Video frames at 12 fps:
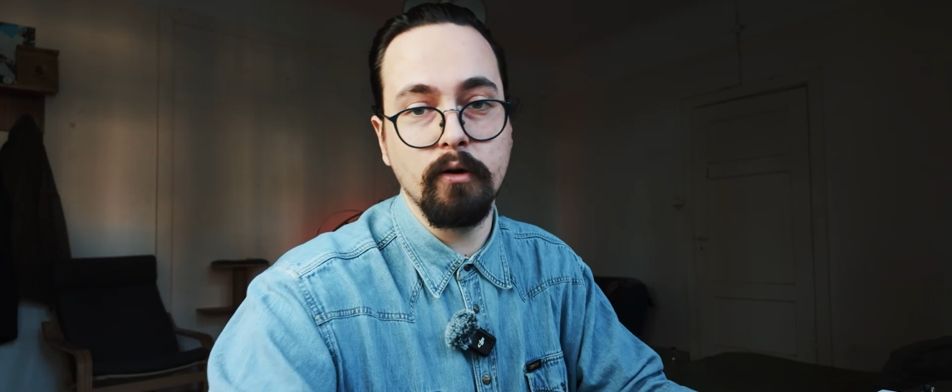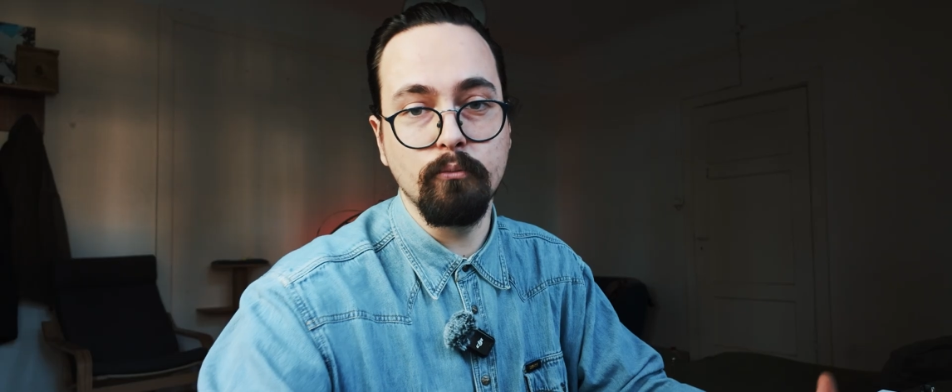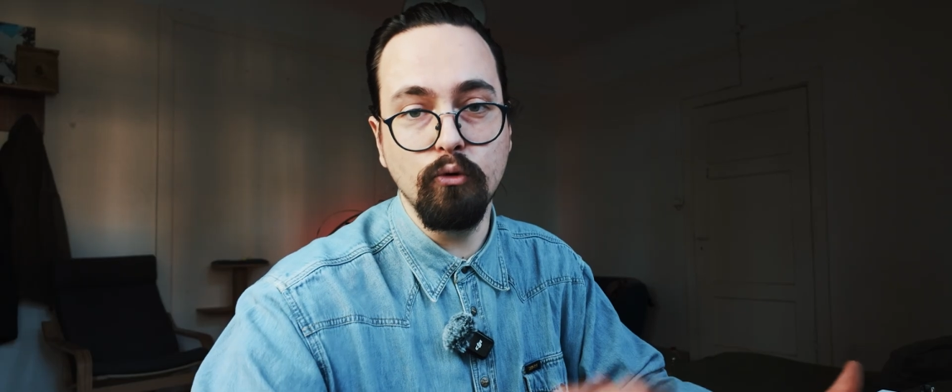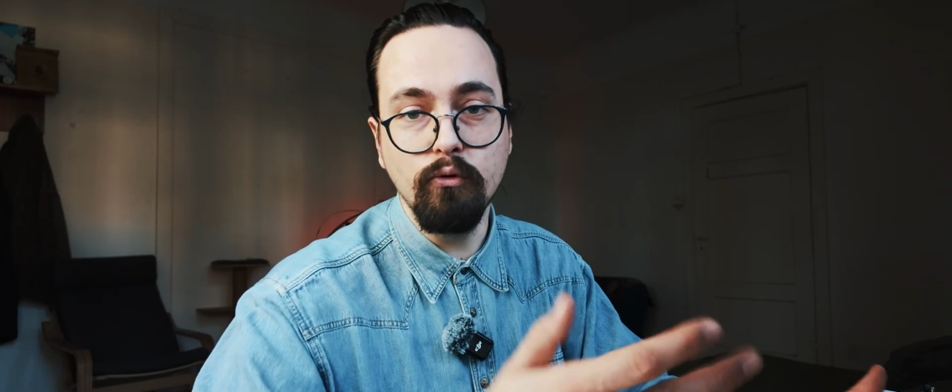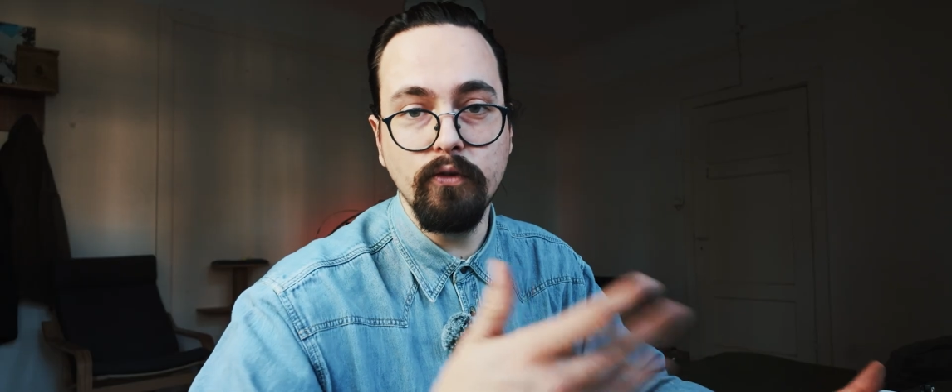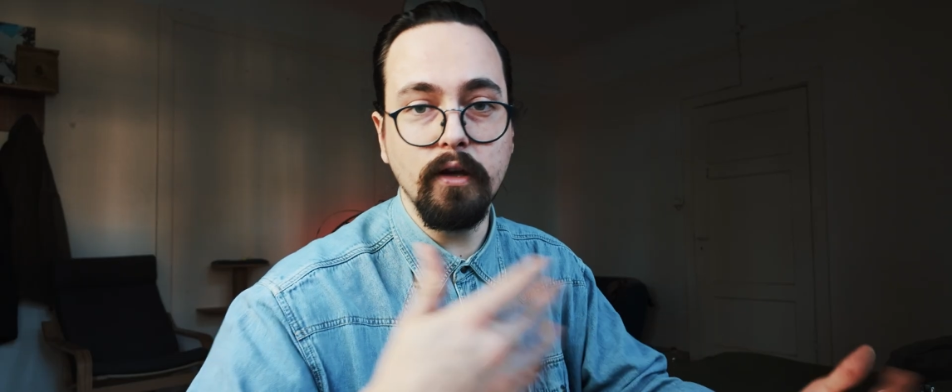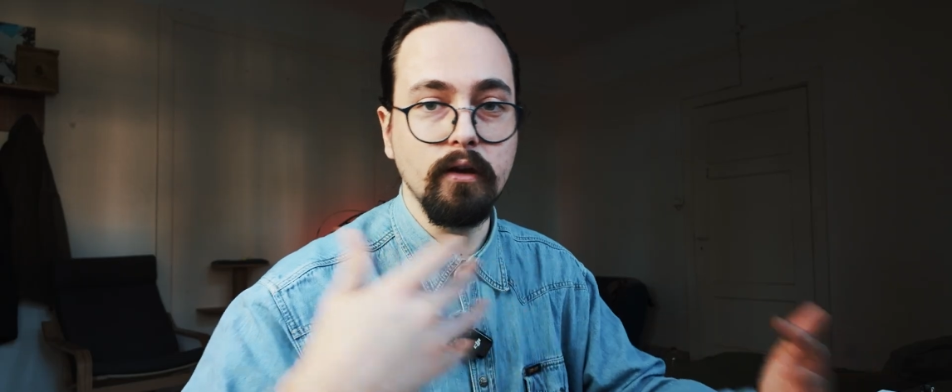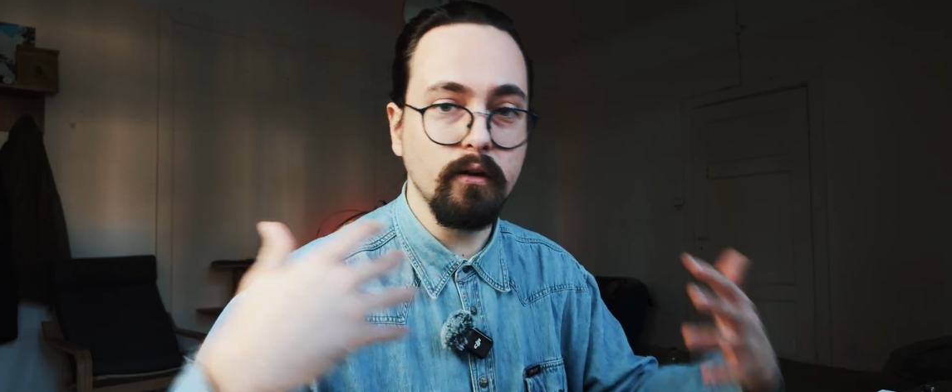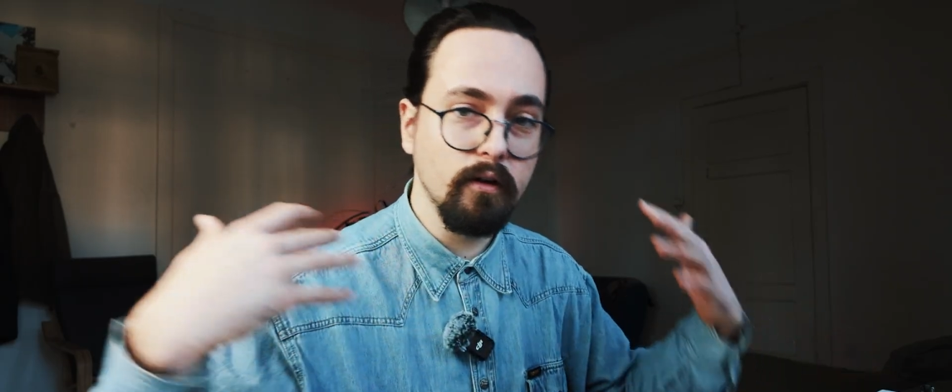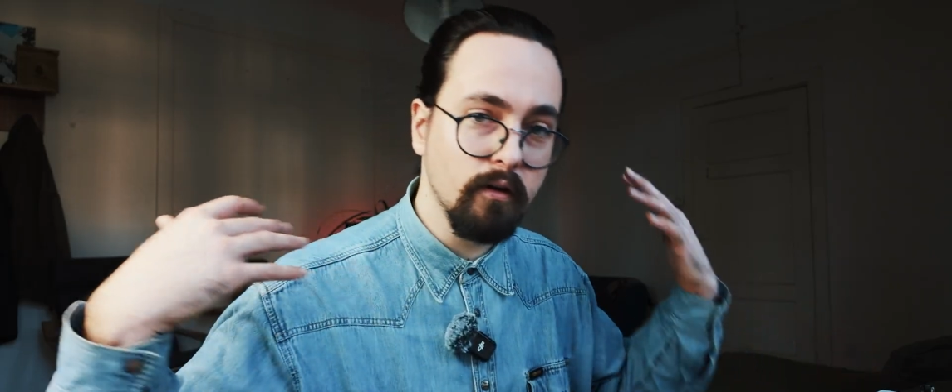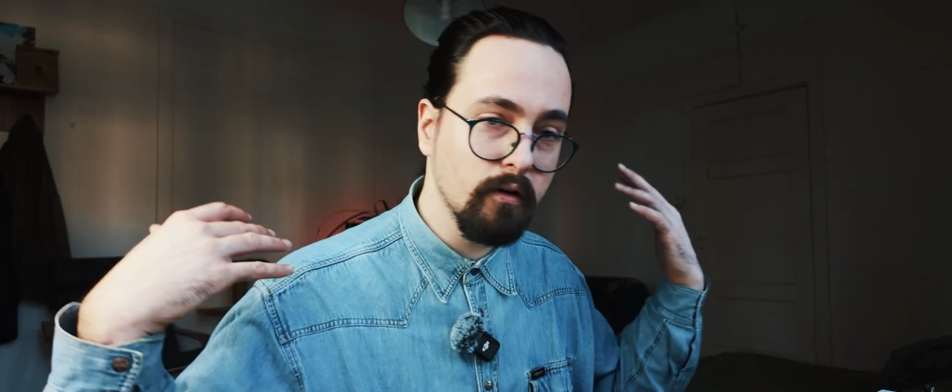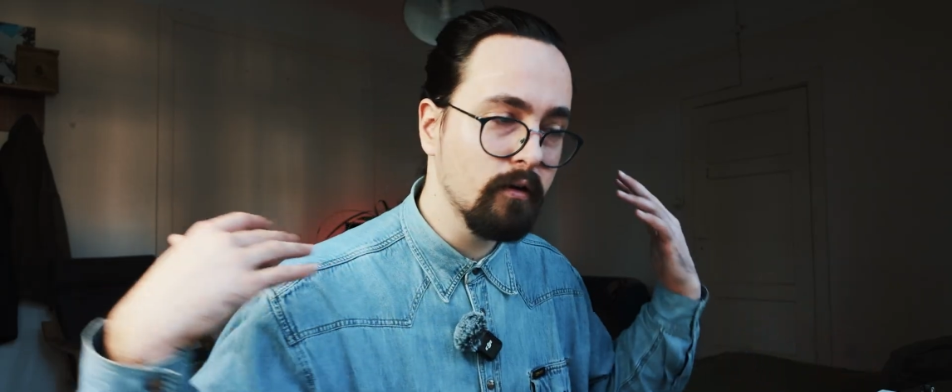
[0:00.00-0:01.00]
we are
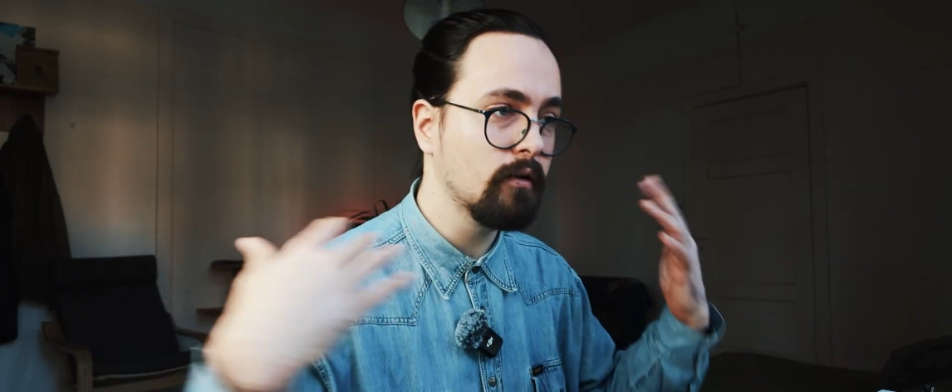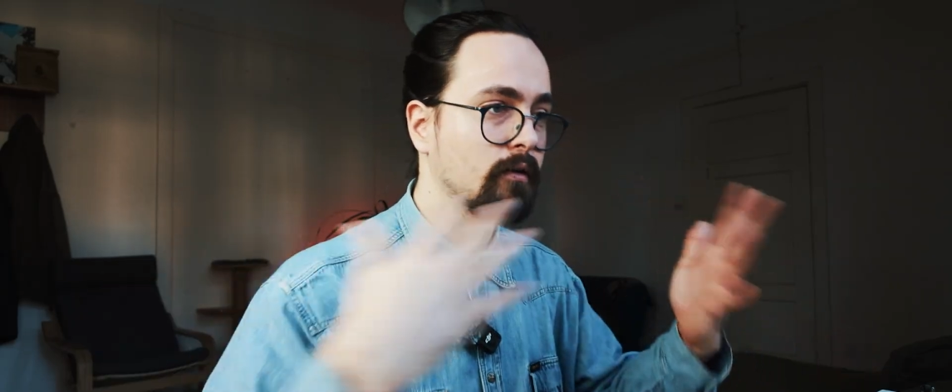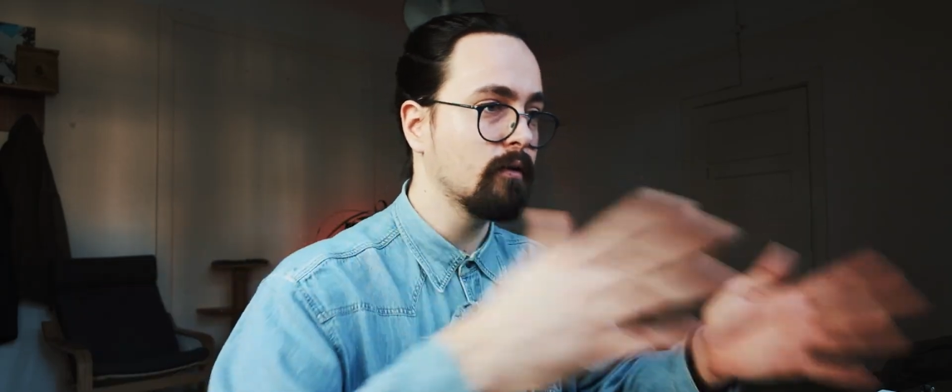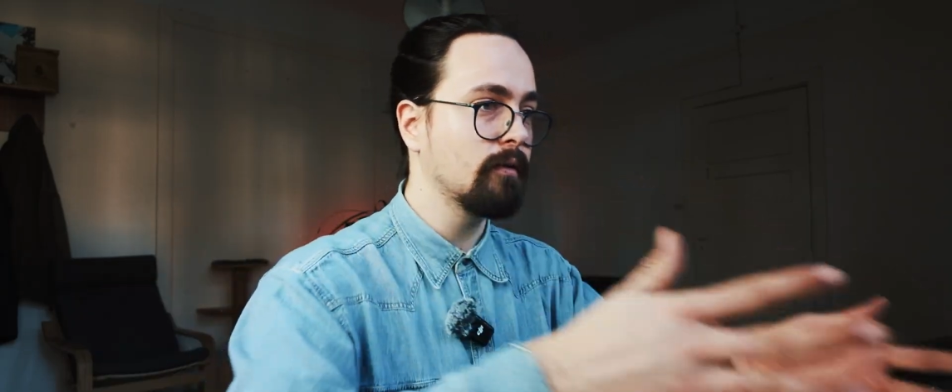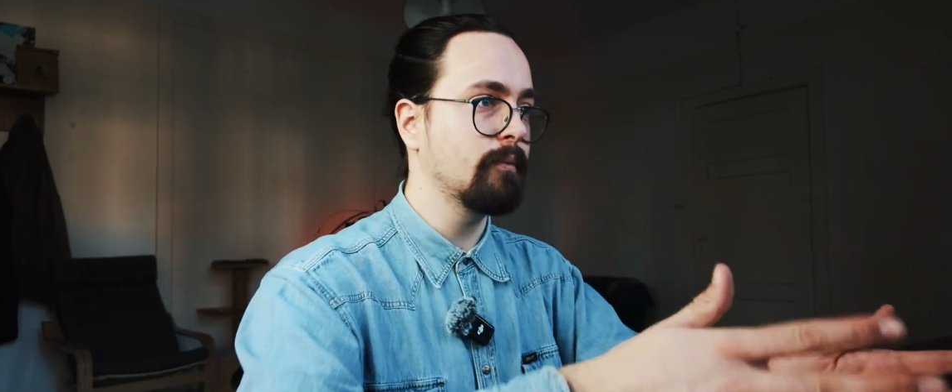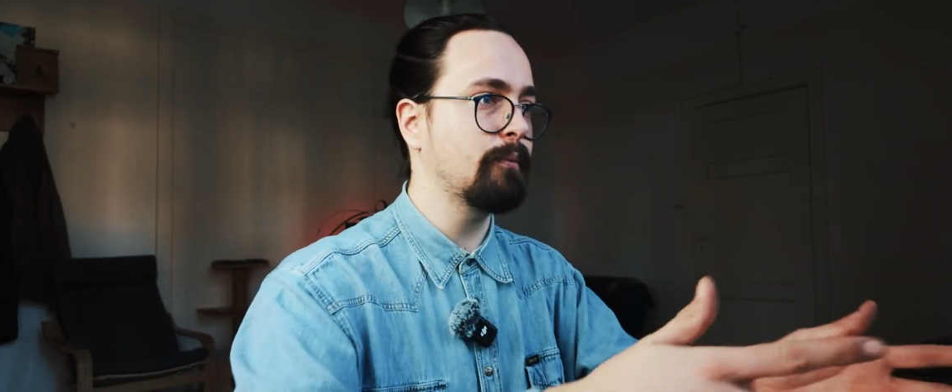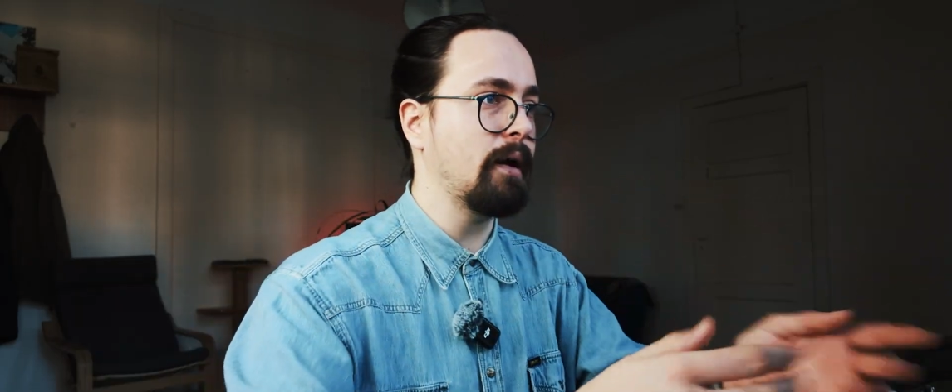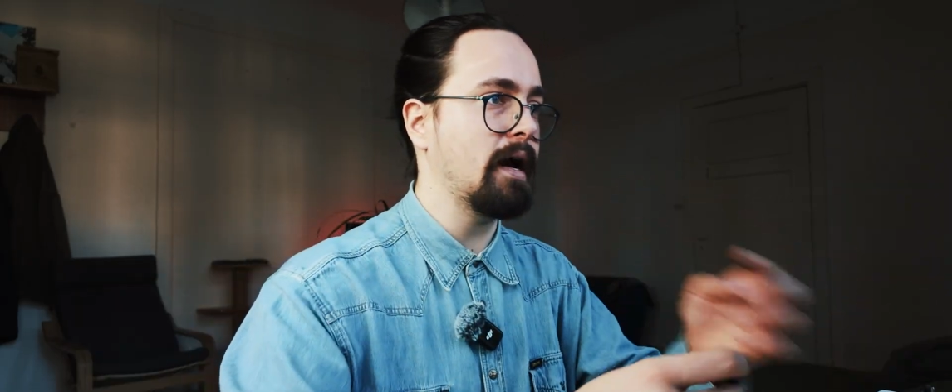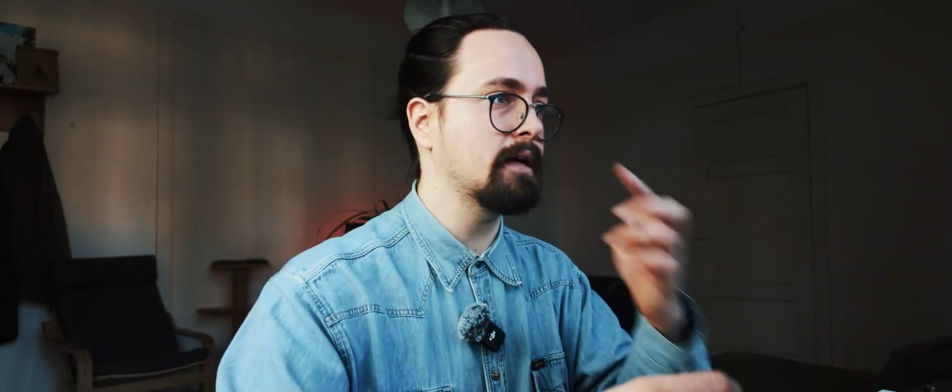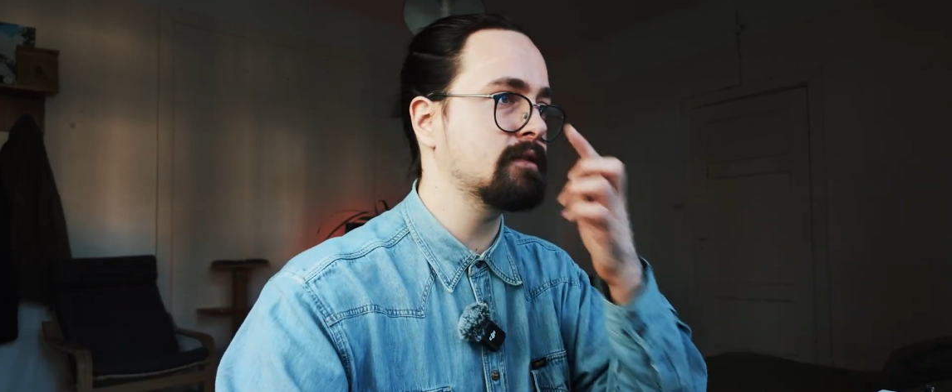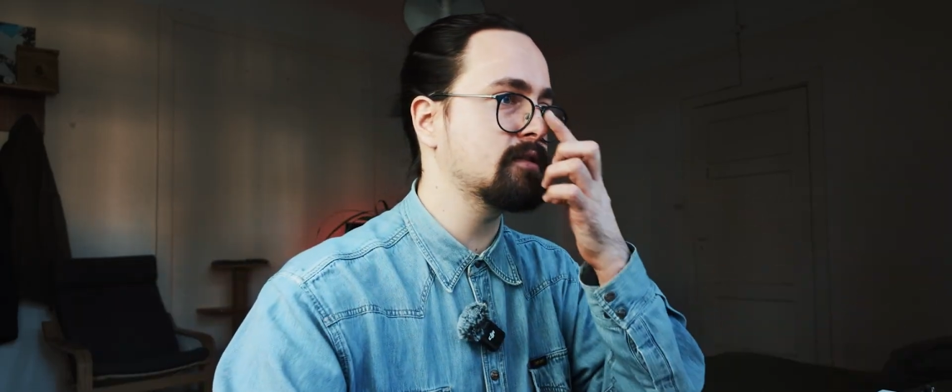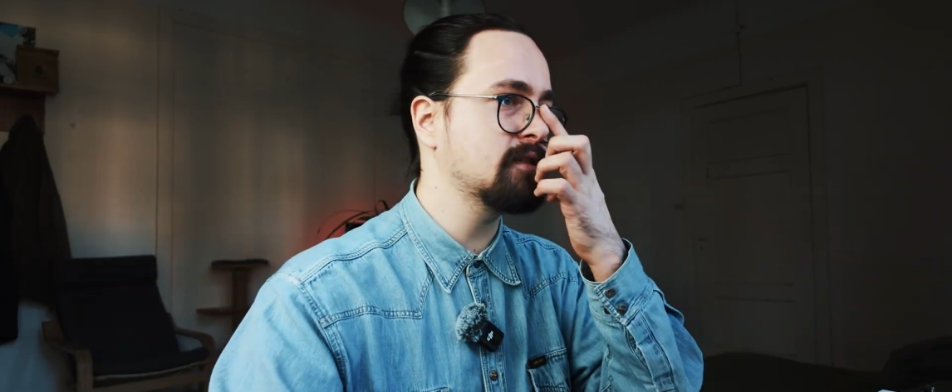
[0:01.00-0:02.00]
moving
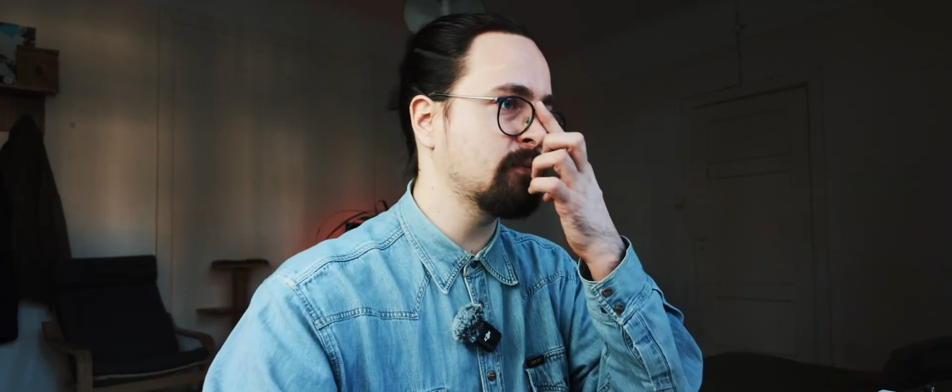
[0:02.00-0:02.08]
past